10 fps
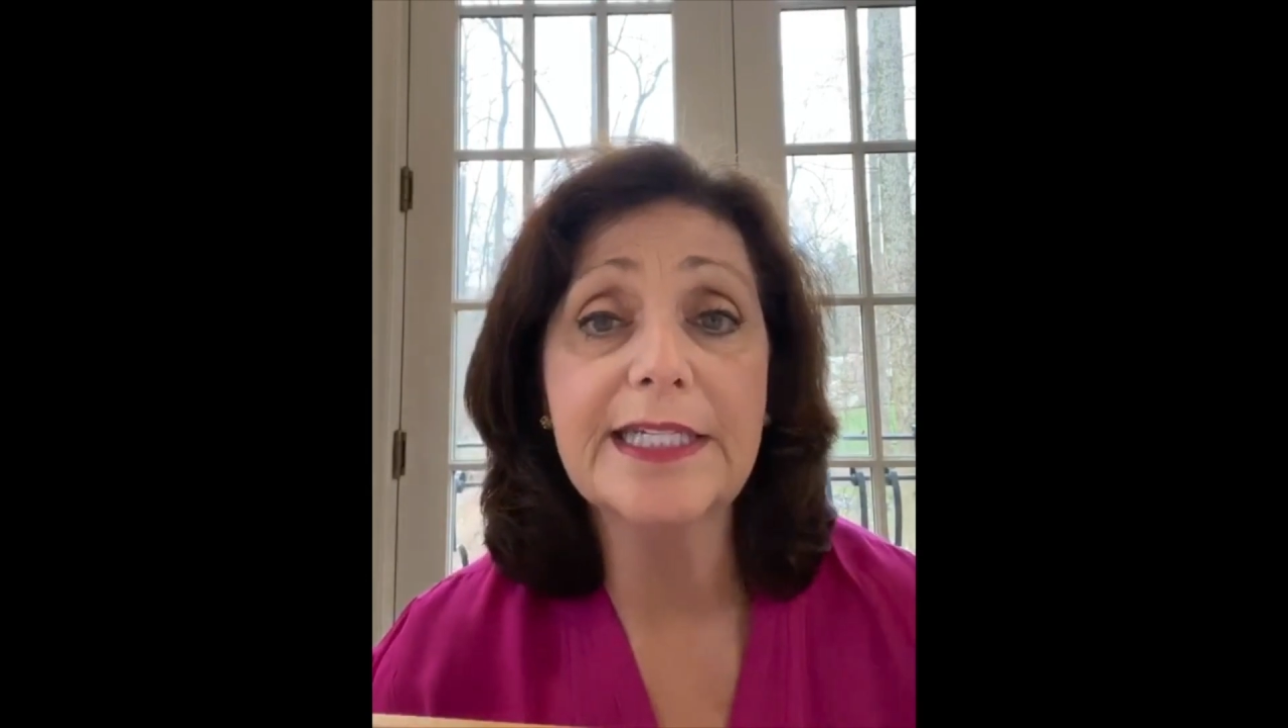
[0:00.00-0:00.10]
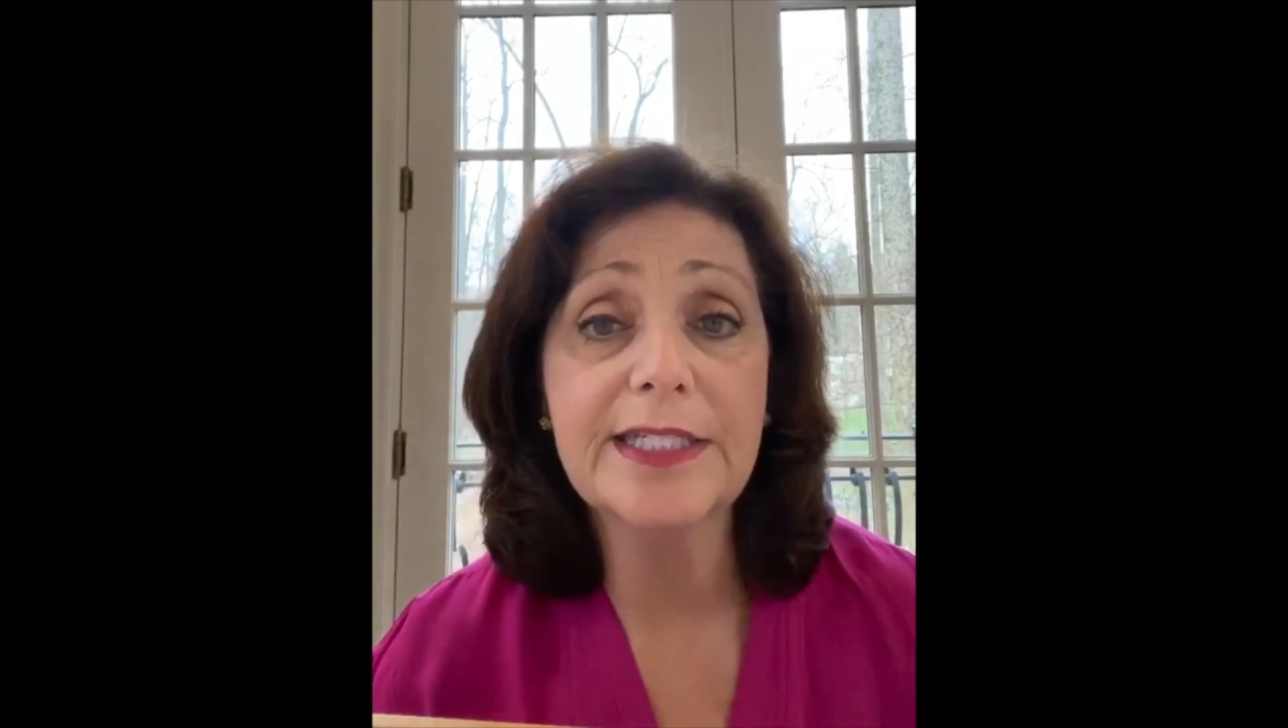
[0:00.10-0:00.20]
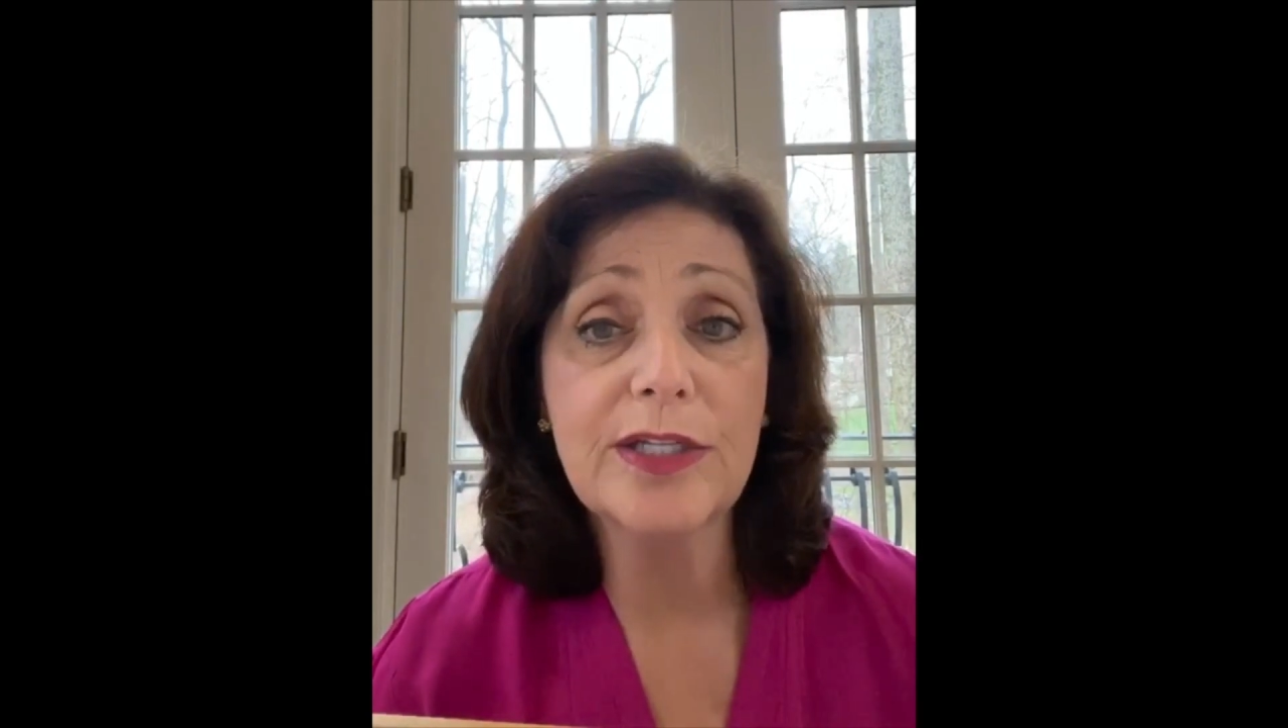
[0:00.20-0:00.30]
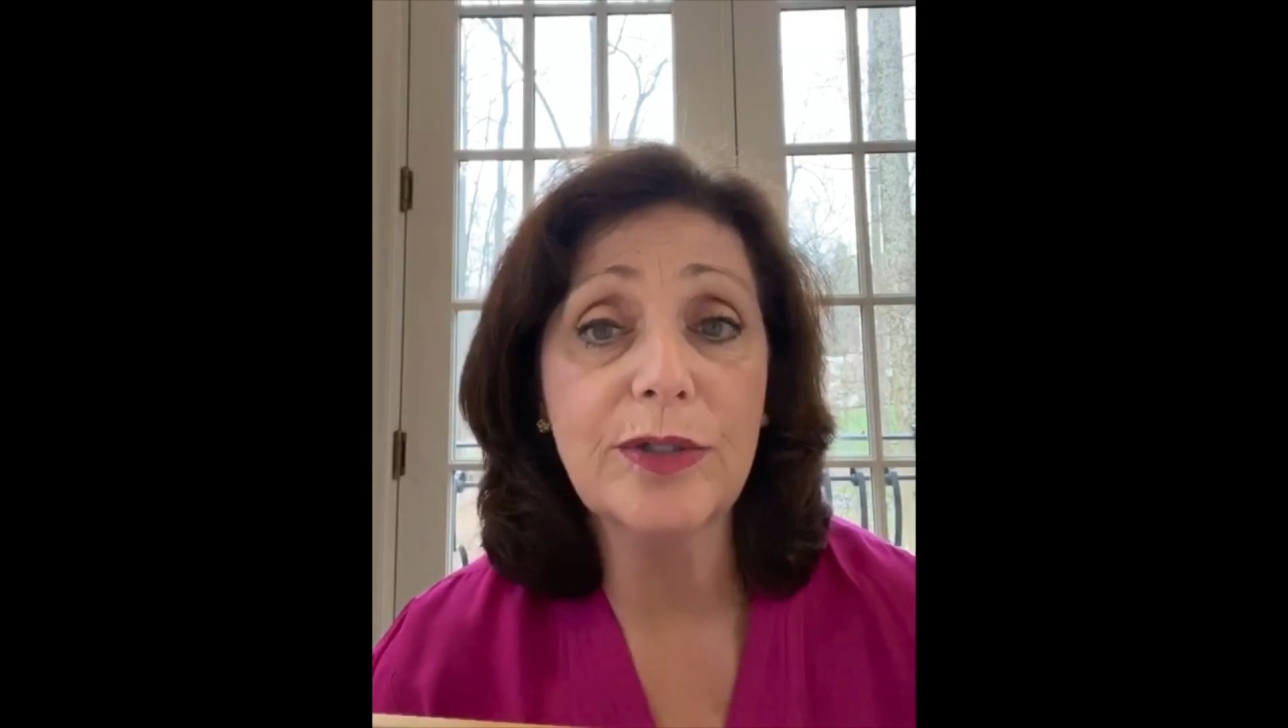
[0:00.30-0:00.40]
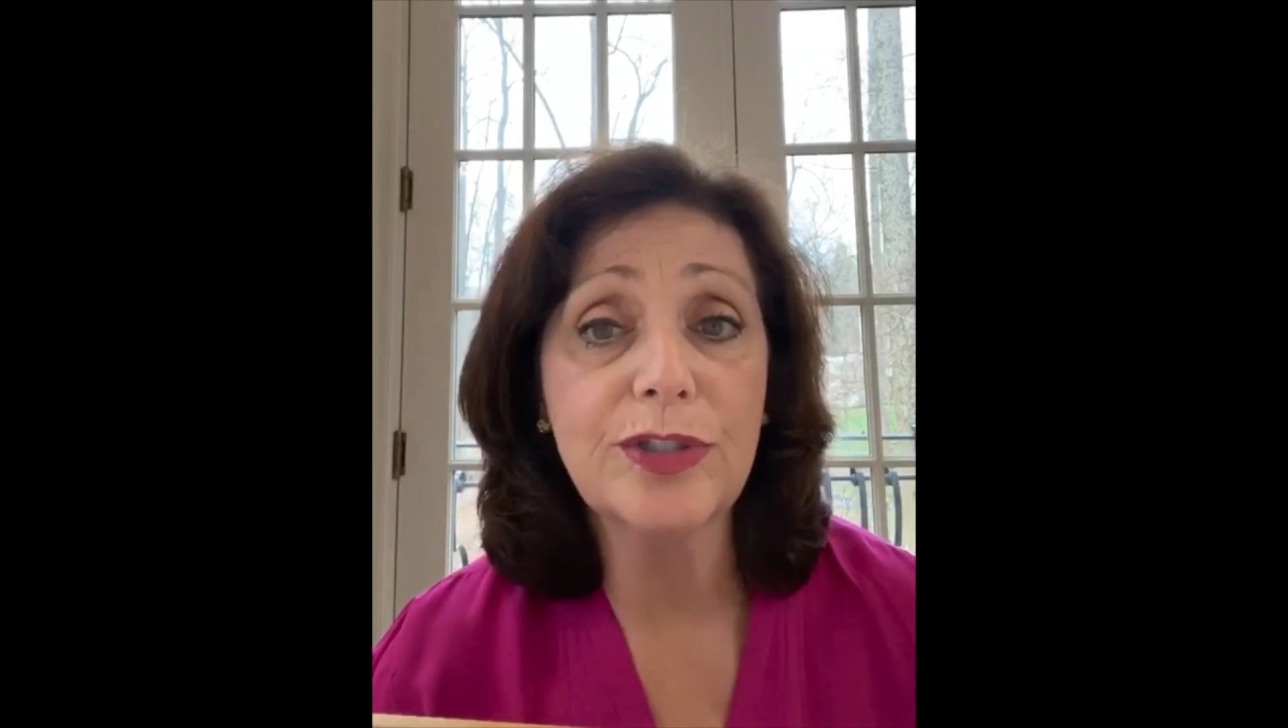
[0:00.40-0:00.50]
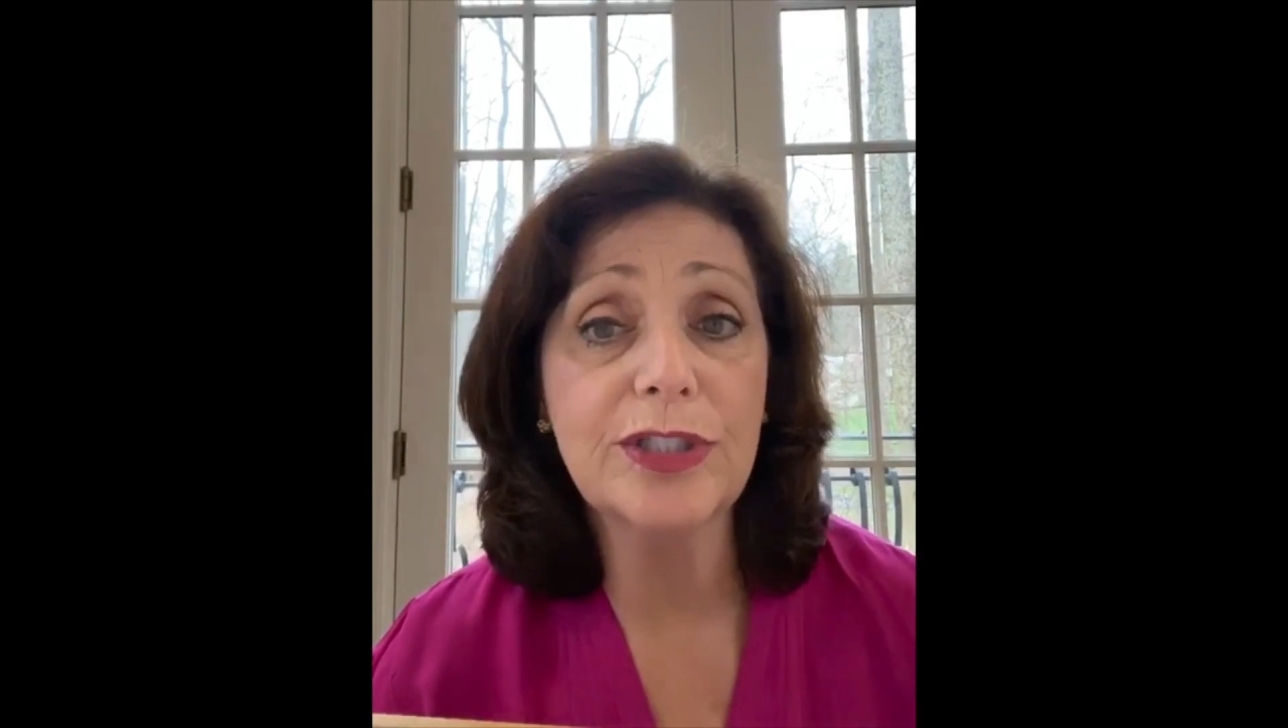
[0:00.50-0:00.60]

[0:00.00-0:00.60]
social